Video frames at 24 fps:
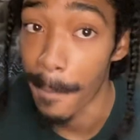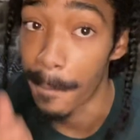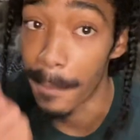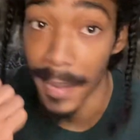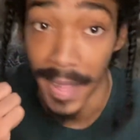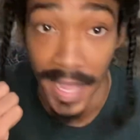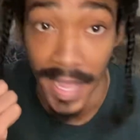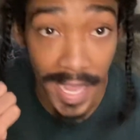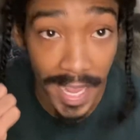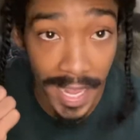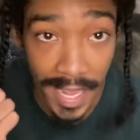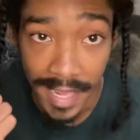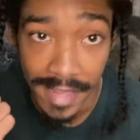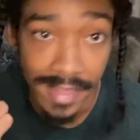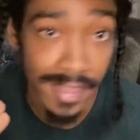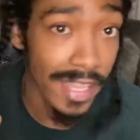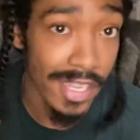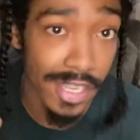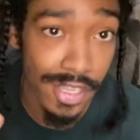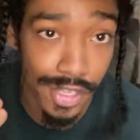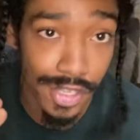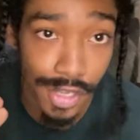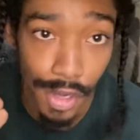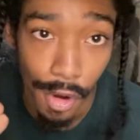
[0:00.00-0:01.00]
Ben,
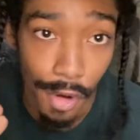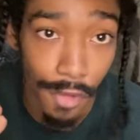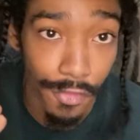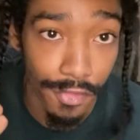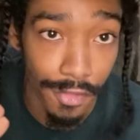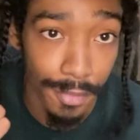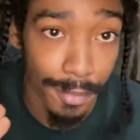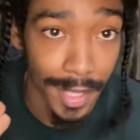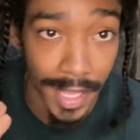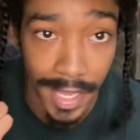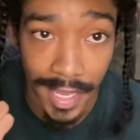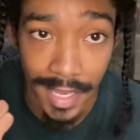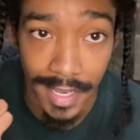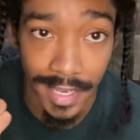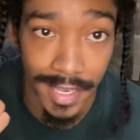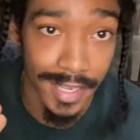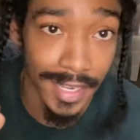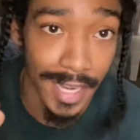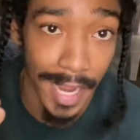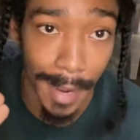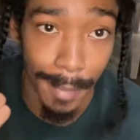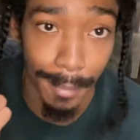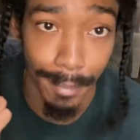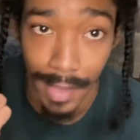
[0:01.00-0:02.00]
they stole from King of the
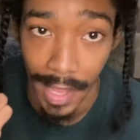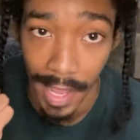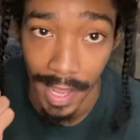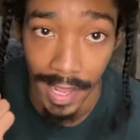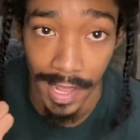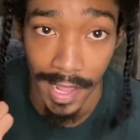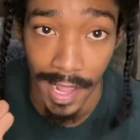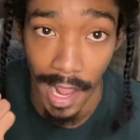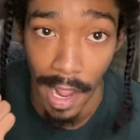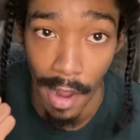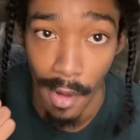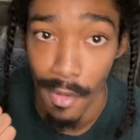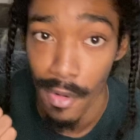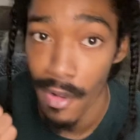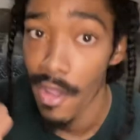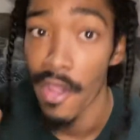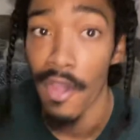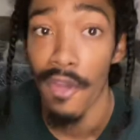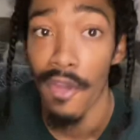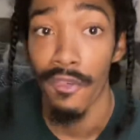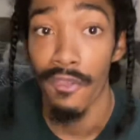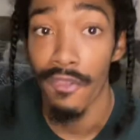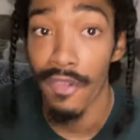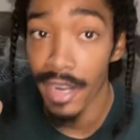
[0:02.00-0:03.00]
Dot Blackout.
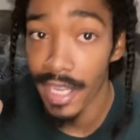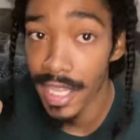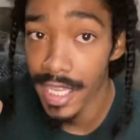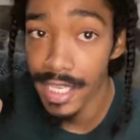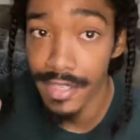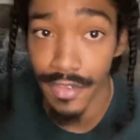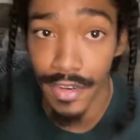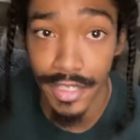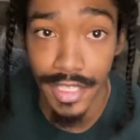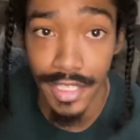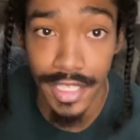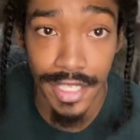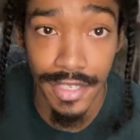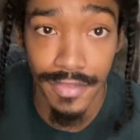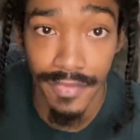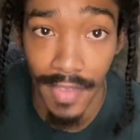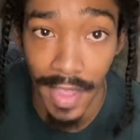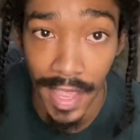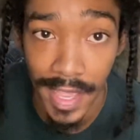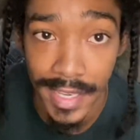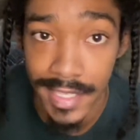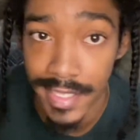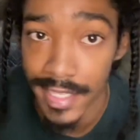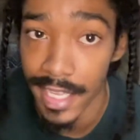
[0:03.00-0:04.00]
Wookiees versus
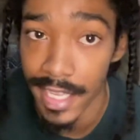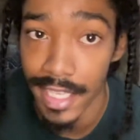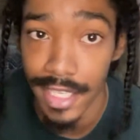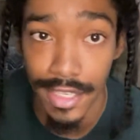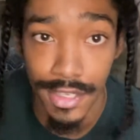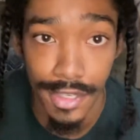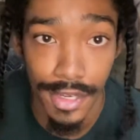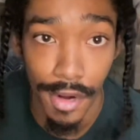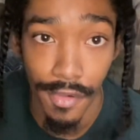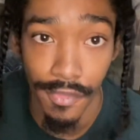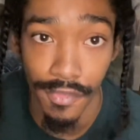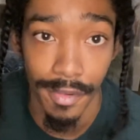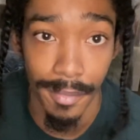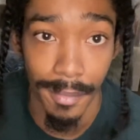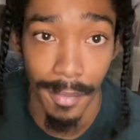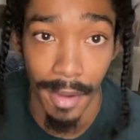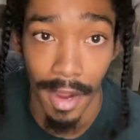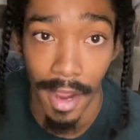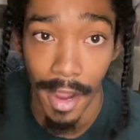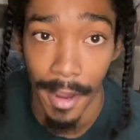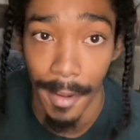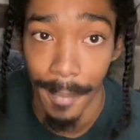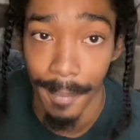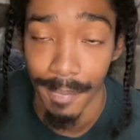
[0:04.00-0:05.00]
Vets, they stole from
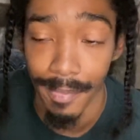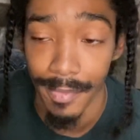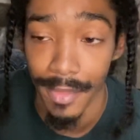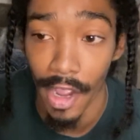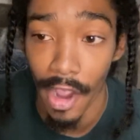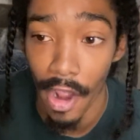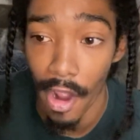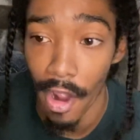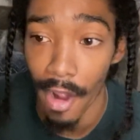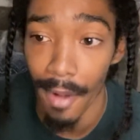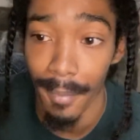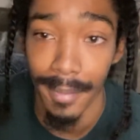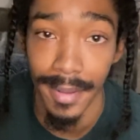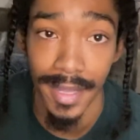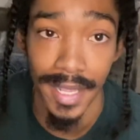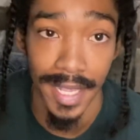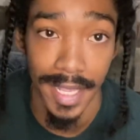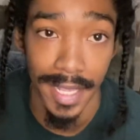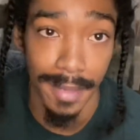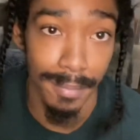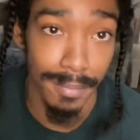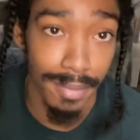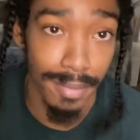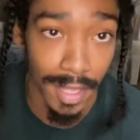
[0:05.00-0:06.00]

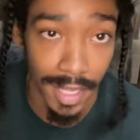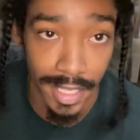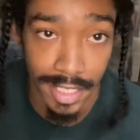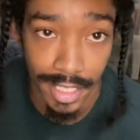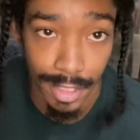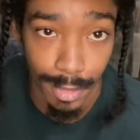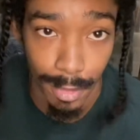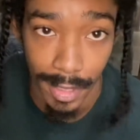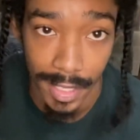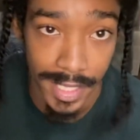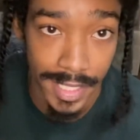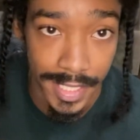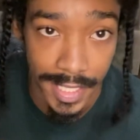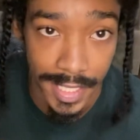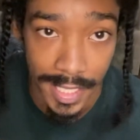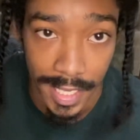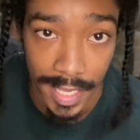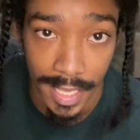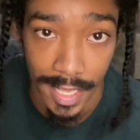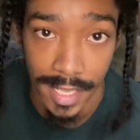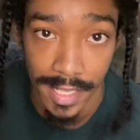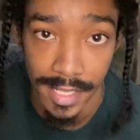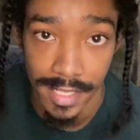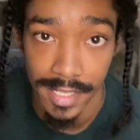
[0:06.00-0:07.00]
RBE, Blood, Sweat, and
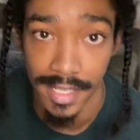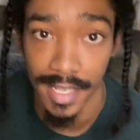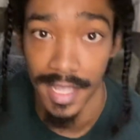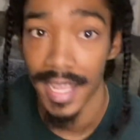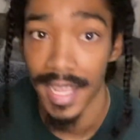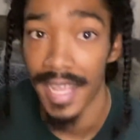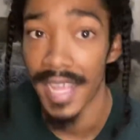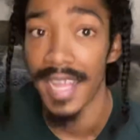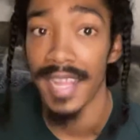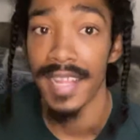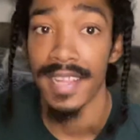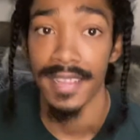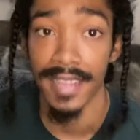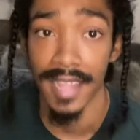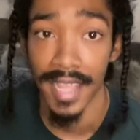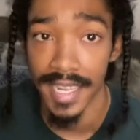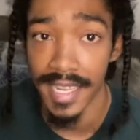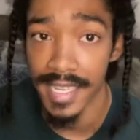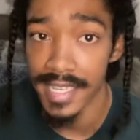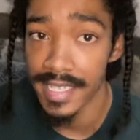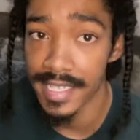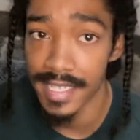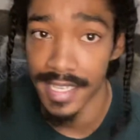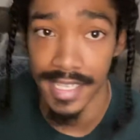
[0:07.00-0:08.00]
Tears.
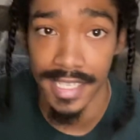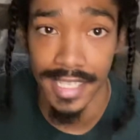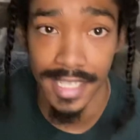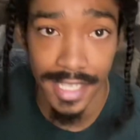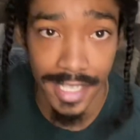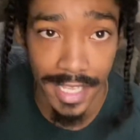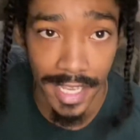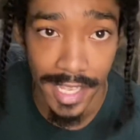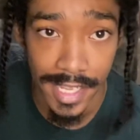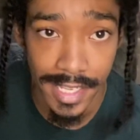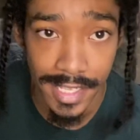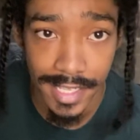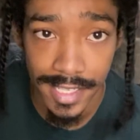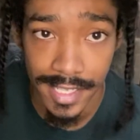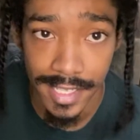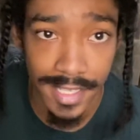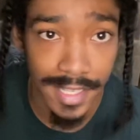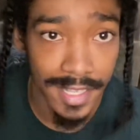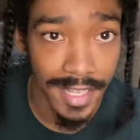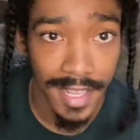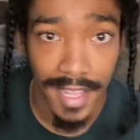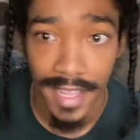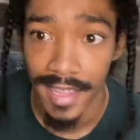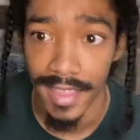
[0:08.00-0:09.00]
Ladies and Gents,
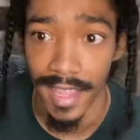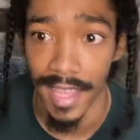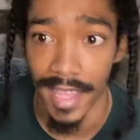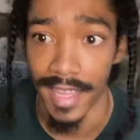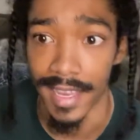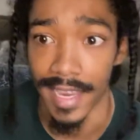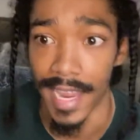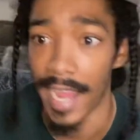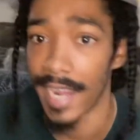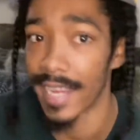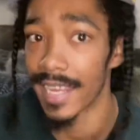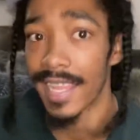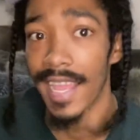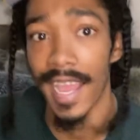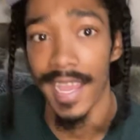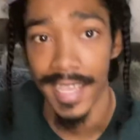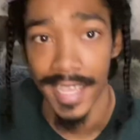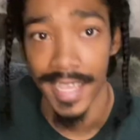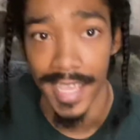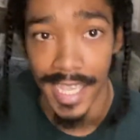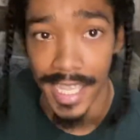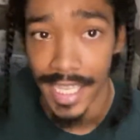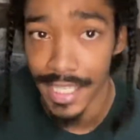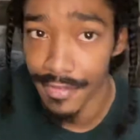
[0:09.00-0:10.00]
they now they got
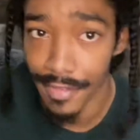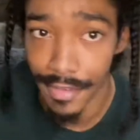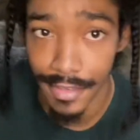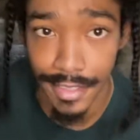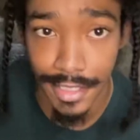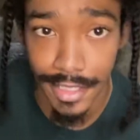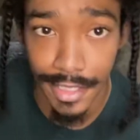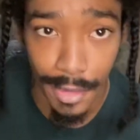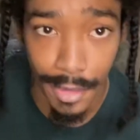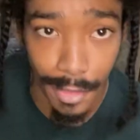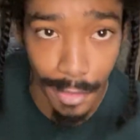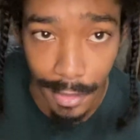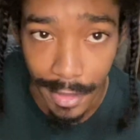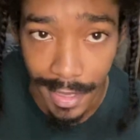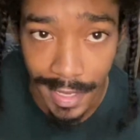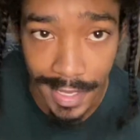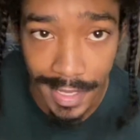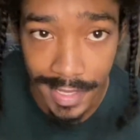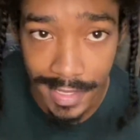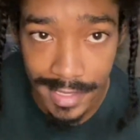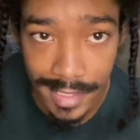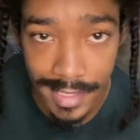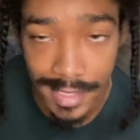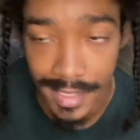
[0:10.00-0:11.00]
Kings versus
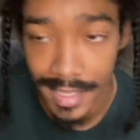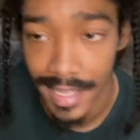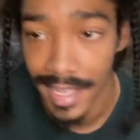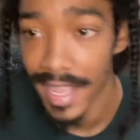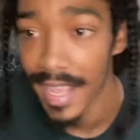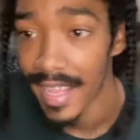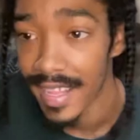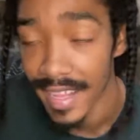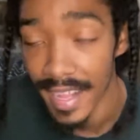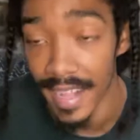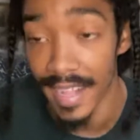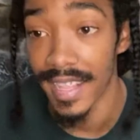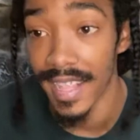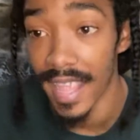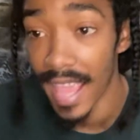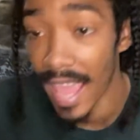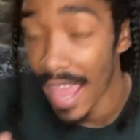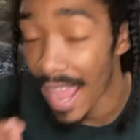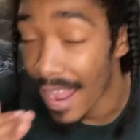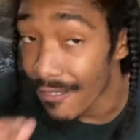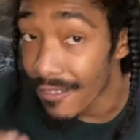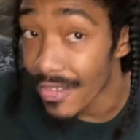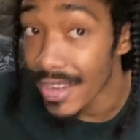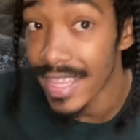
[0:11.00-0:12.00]
Queens. Like,
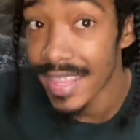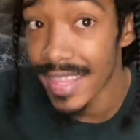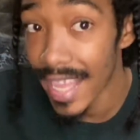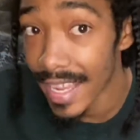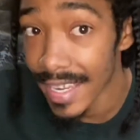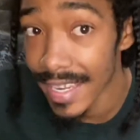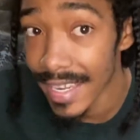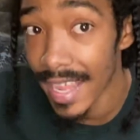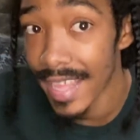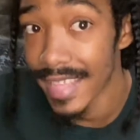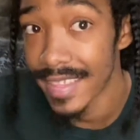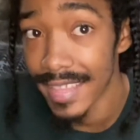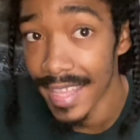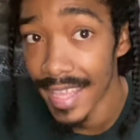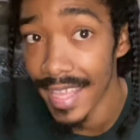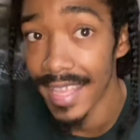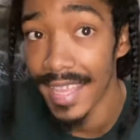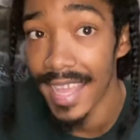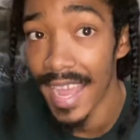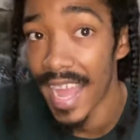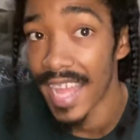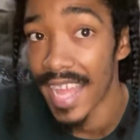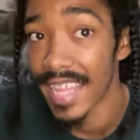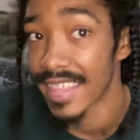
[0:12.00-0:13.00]
everything that they
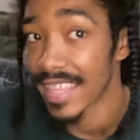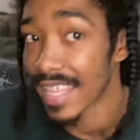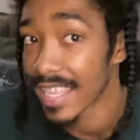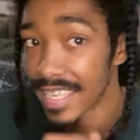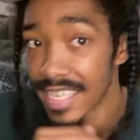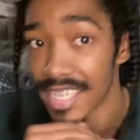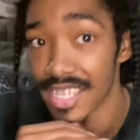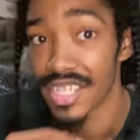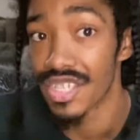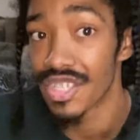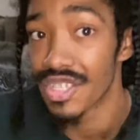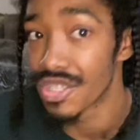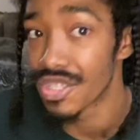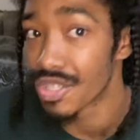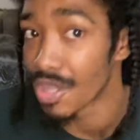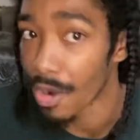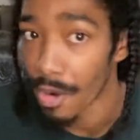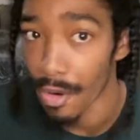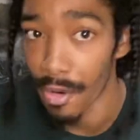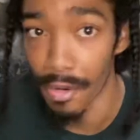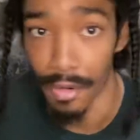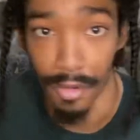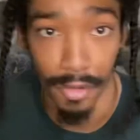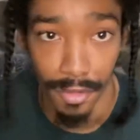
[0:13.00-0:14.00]
got, they just
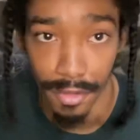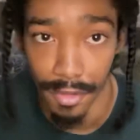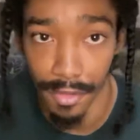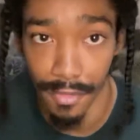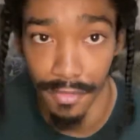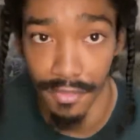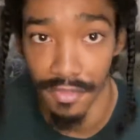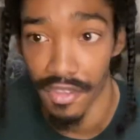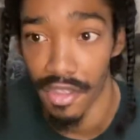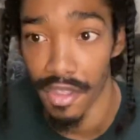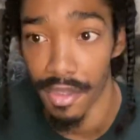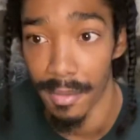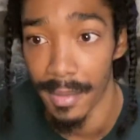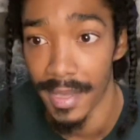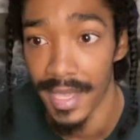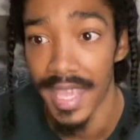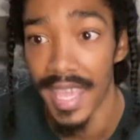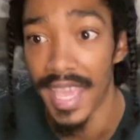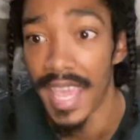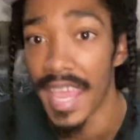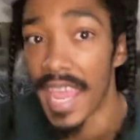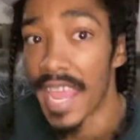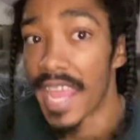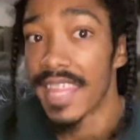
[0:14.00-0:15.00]
stole. You feel me?
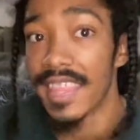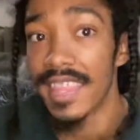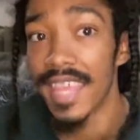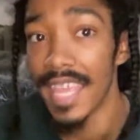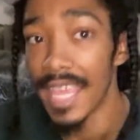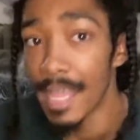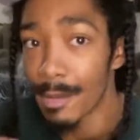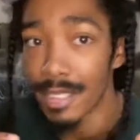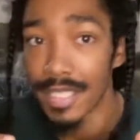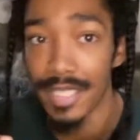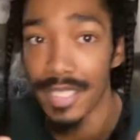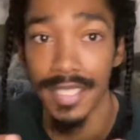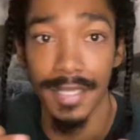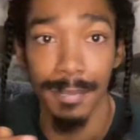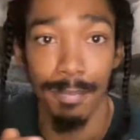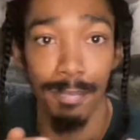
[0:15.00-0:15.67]
And then he was